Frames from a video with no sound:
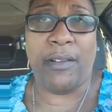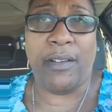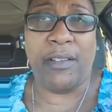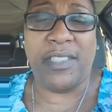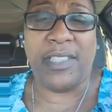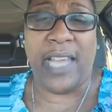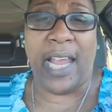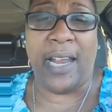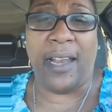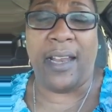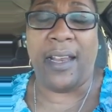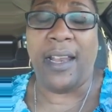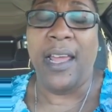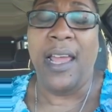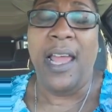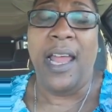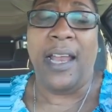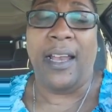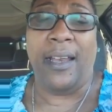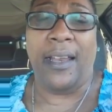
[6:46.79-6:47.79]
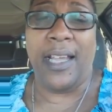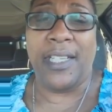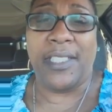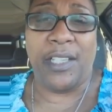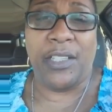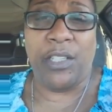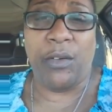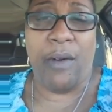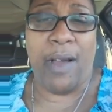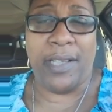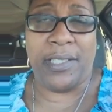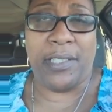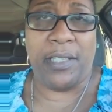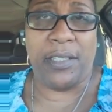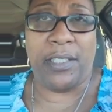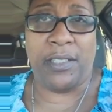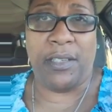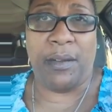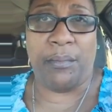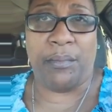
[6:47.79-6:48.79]
understanding, listen to our
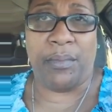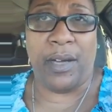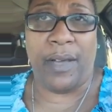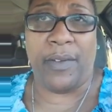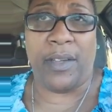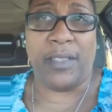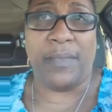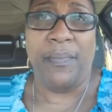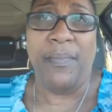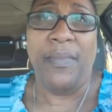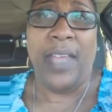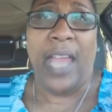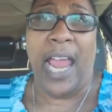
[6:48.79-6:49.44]
sisters and brothers.